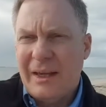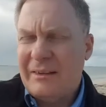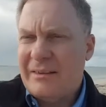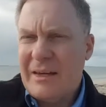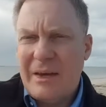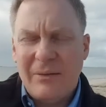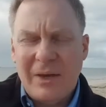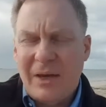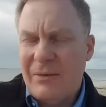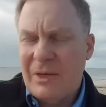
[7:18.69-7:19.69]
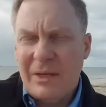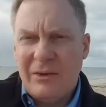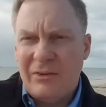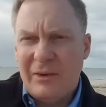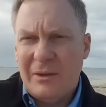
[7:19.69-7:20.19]
It's never ever
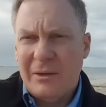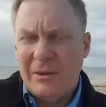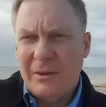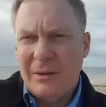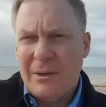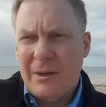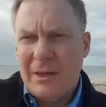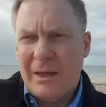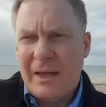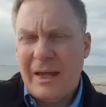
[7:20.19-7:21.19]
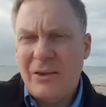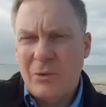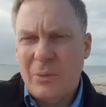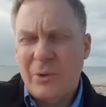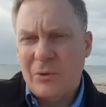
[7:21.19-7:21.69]
easy, and
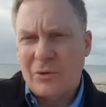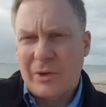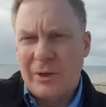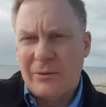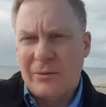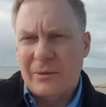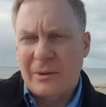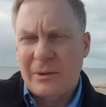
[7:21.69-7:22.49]
you will grieve,